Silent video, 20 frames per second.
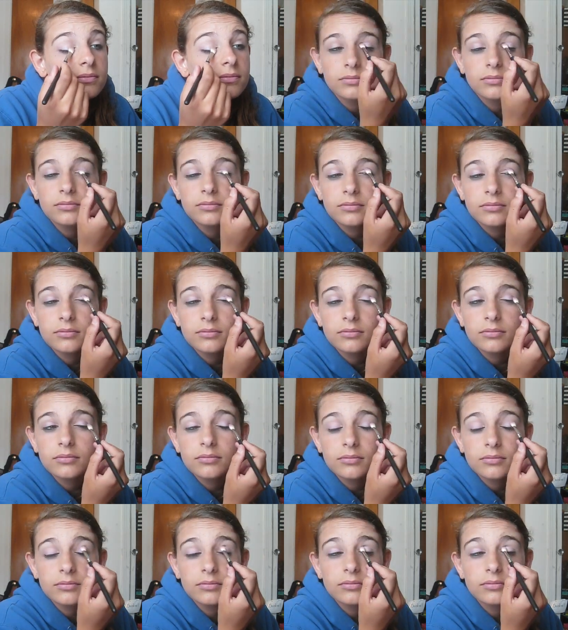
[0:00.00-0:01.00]

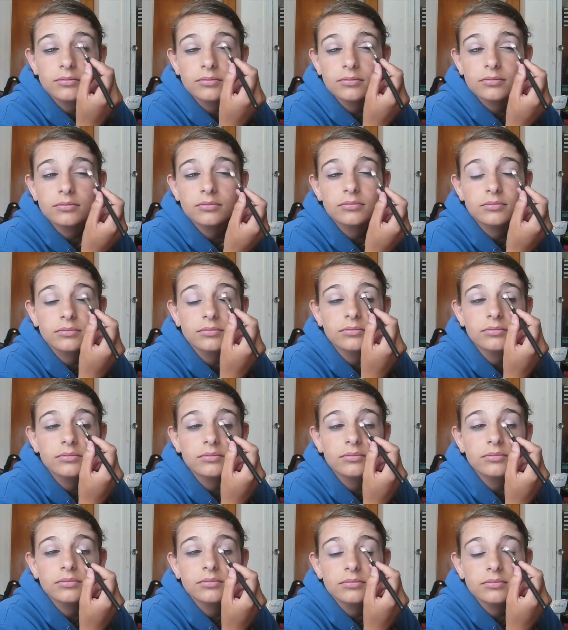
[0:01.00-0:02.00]

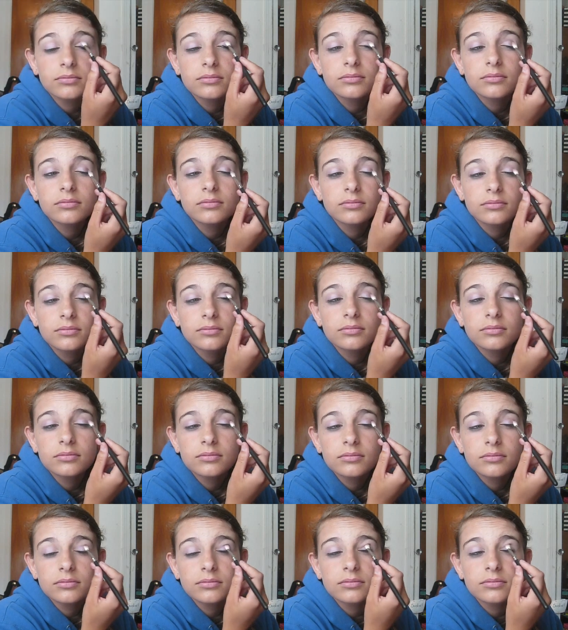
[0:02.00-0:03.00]

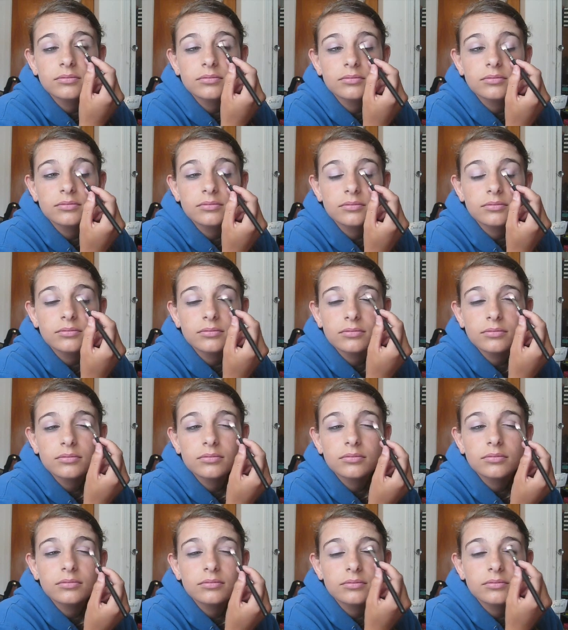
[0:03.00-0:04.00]

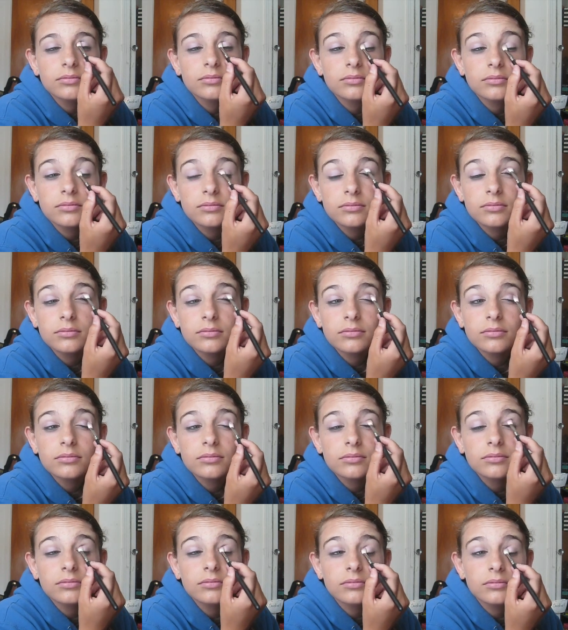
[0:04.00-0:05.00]

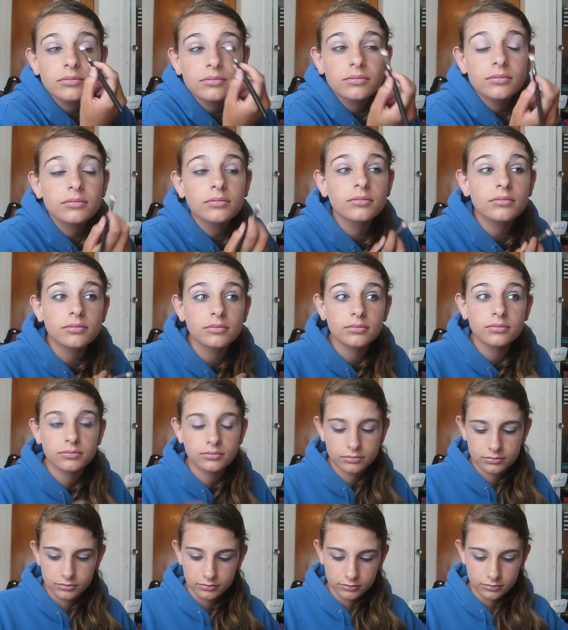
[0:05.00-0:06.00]

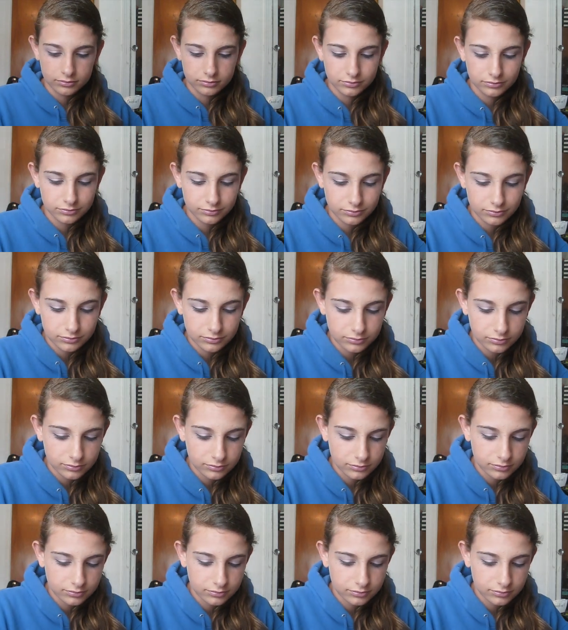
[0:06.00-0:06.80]
(silence)